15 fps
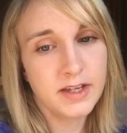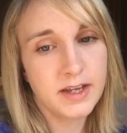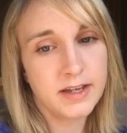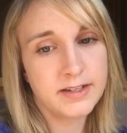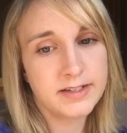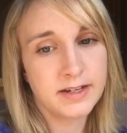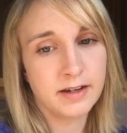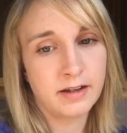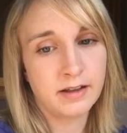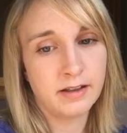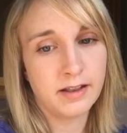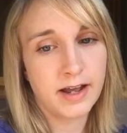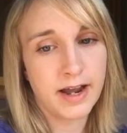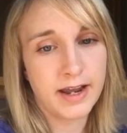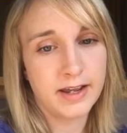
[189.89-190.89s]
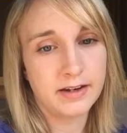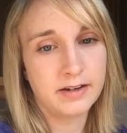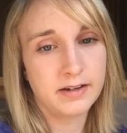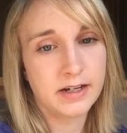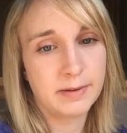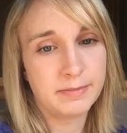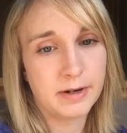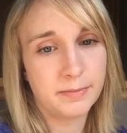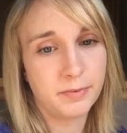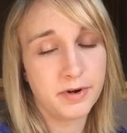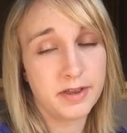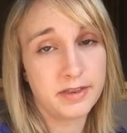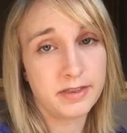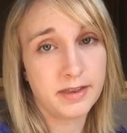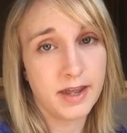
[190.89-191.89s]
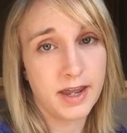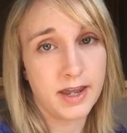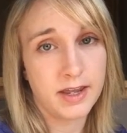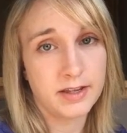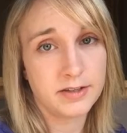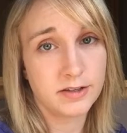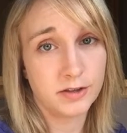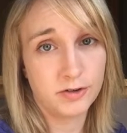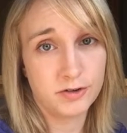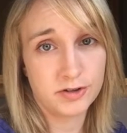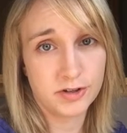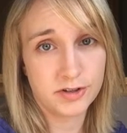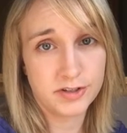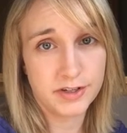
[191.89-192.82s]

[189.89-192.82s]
until I had come up with a solution.